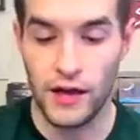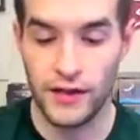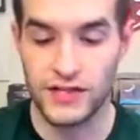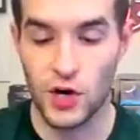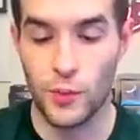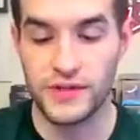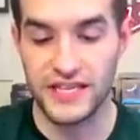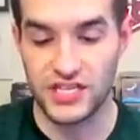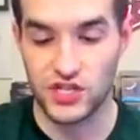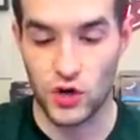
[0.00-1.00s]
Let's hope it's
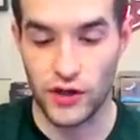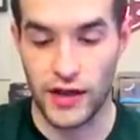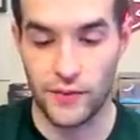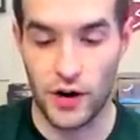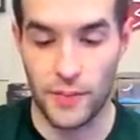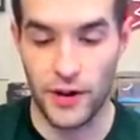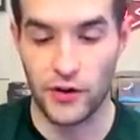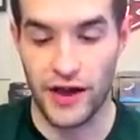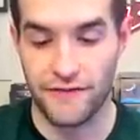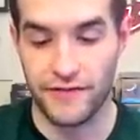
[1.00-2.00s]
a Starlight Rare.
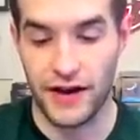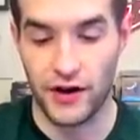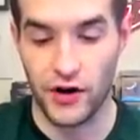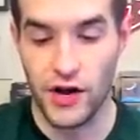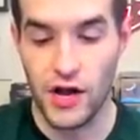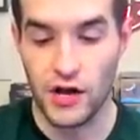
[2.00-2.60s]
Bellcap Fighter,